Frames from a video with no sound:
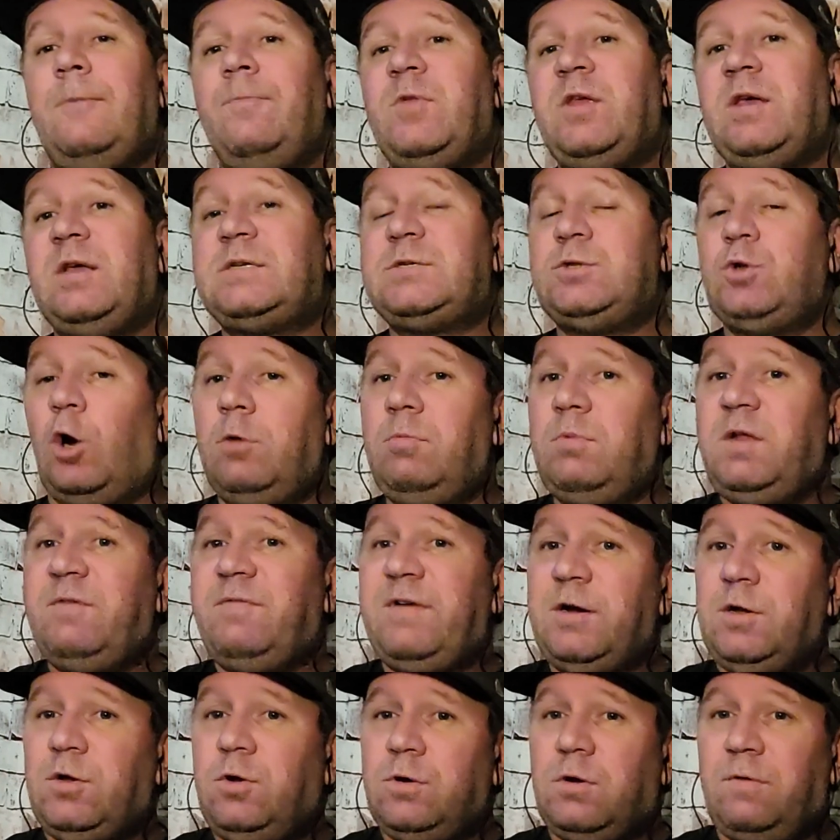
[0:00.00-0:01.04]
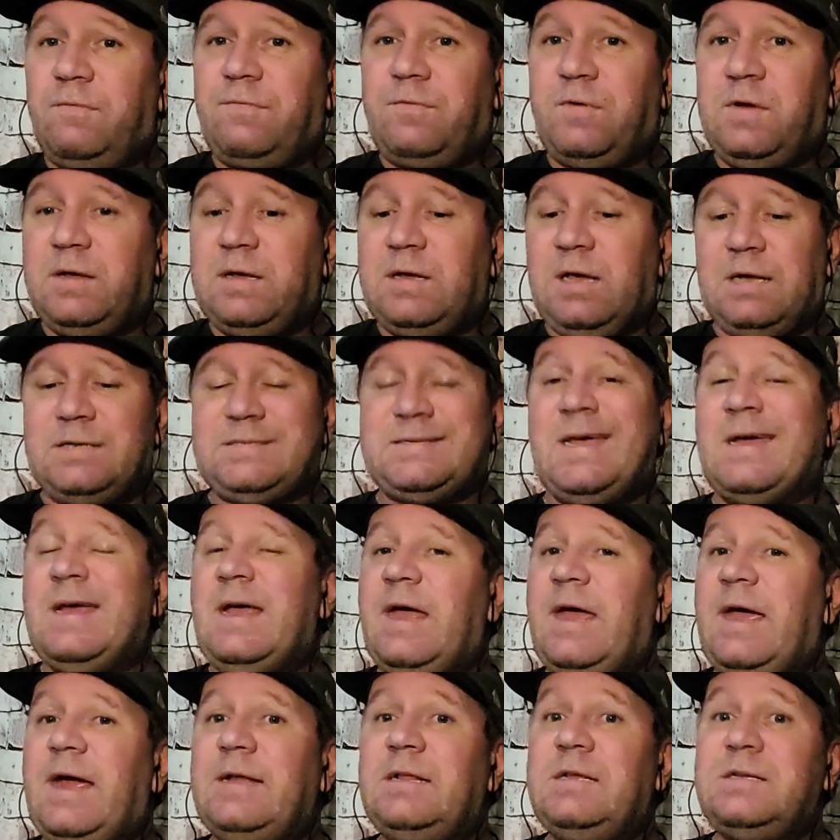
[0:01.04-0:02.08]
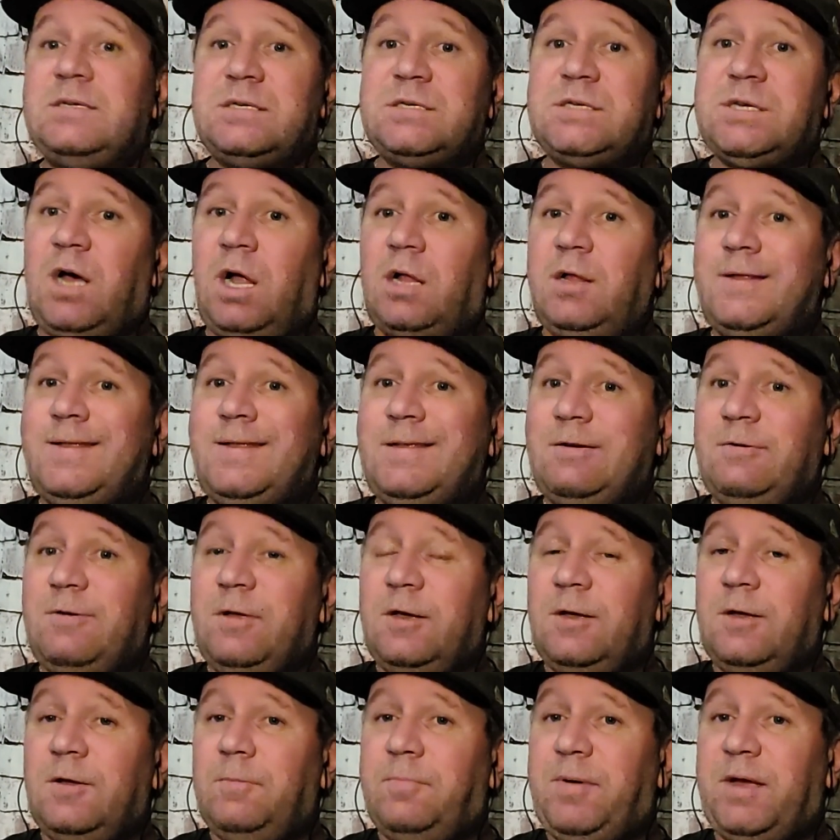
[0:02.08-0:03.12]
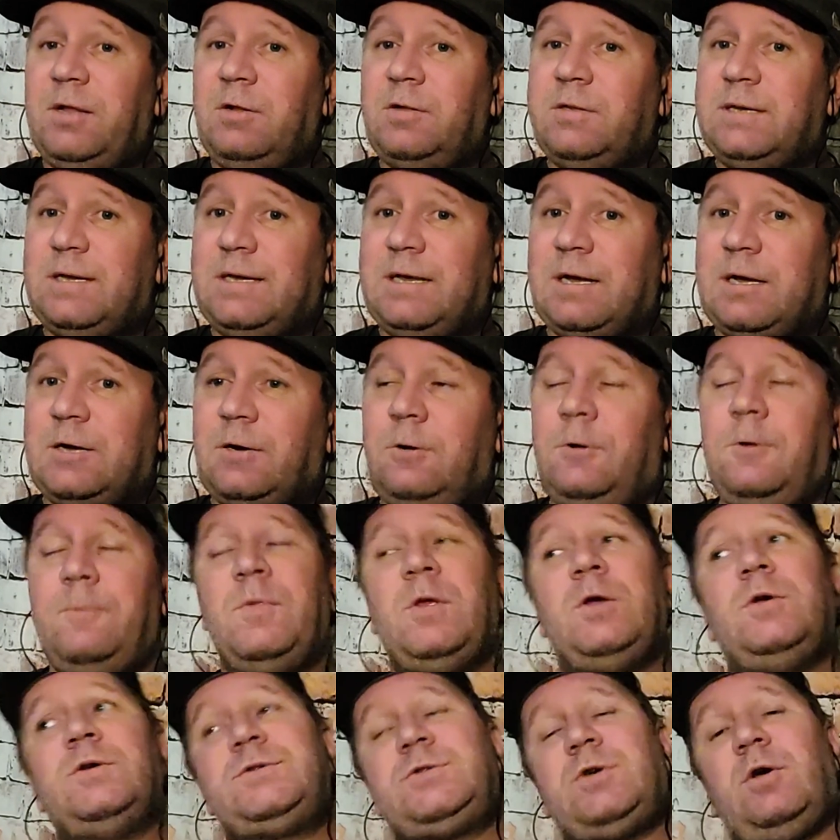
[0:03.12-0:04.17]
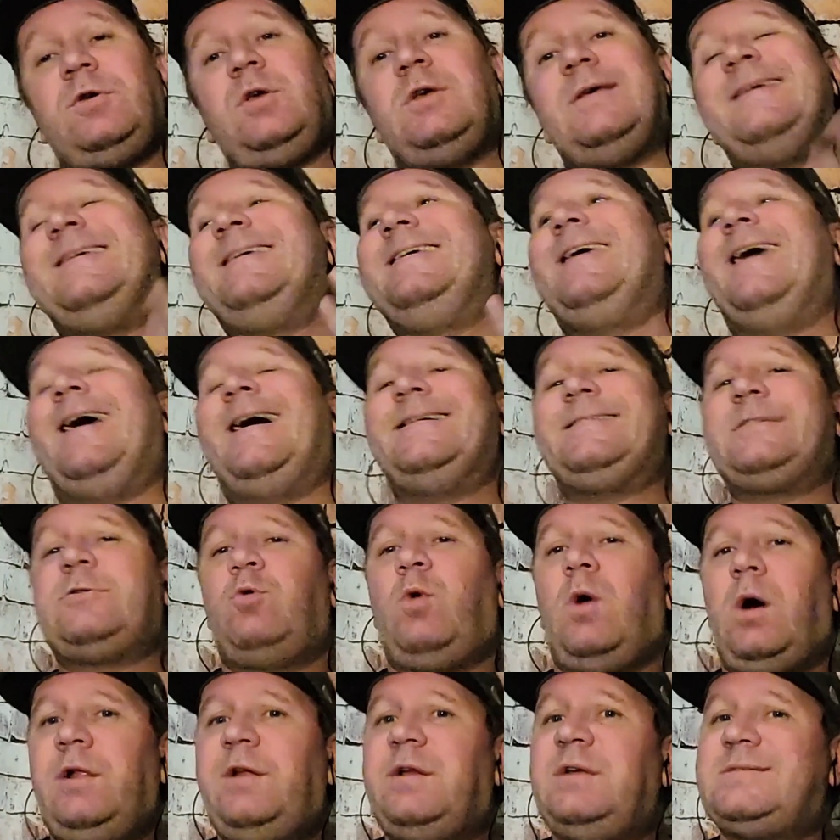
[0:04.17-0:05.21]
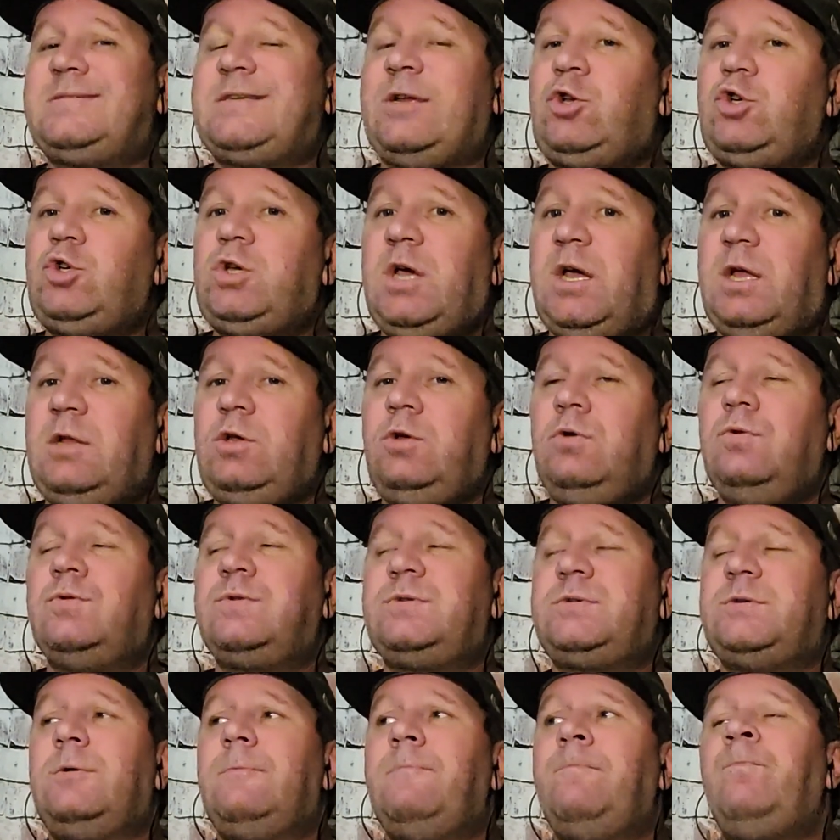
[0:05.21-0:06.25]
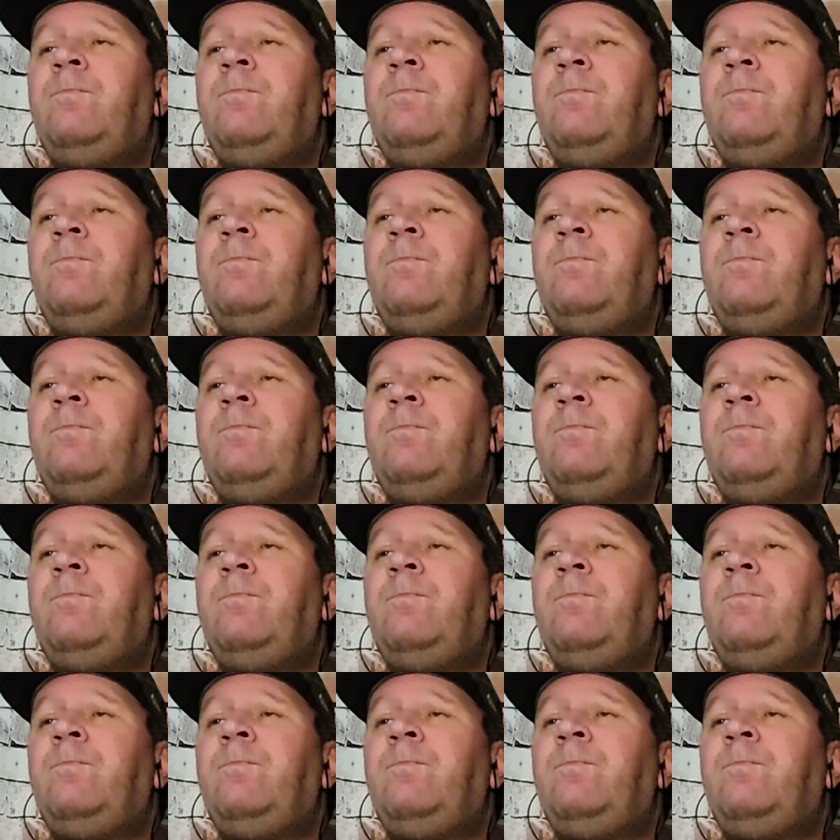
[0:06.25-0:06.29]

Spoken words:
He's normally very good on free kicks, and he's a solid penalty kicker. So he has qualities that you can use.